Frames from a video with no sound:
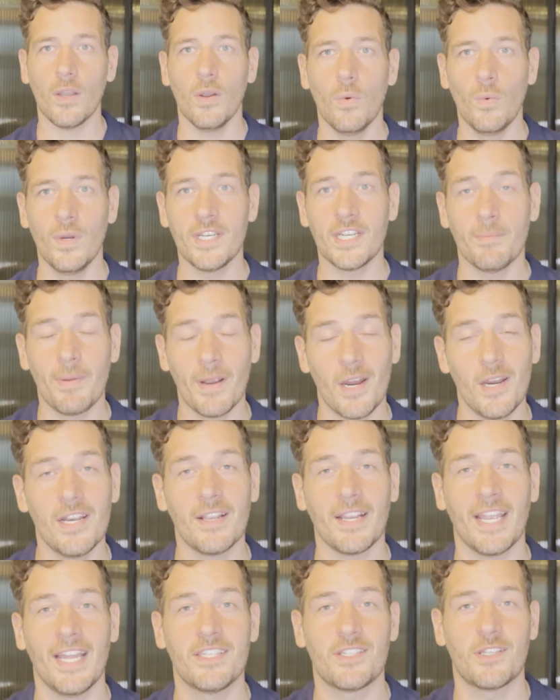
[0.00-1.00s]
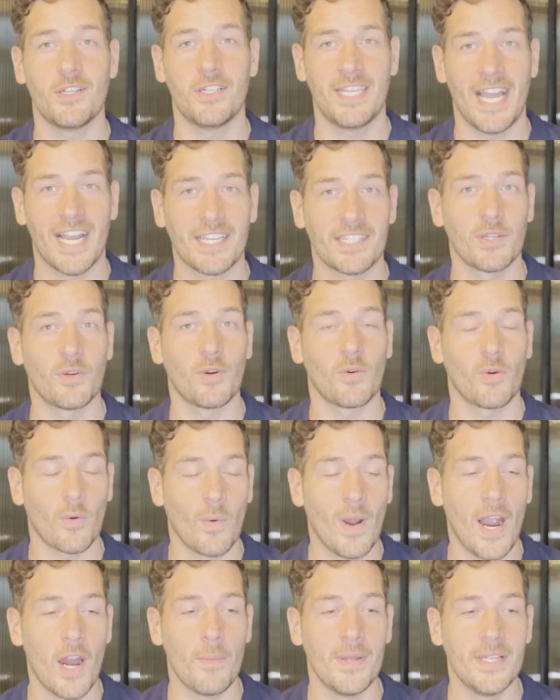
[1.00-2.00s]
When comparing it against your technical
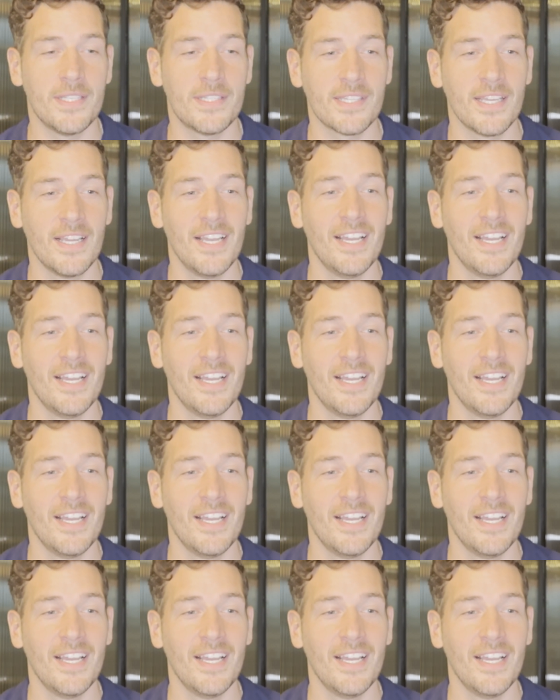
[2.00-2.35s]
requirements,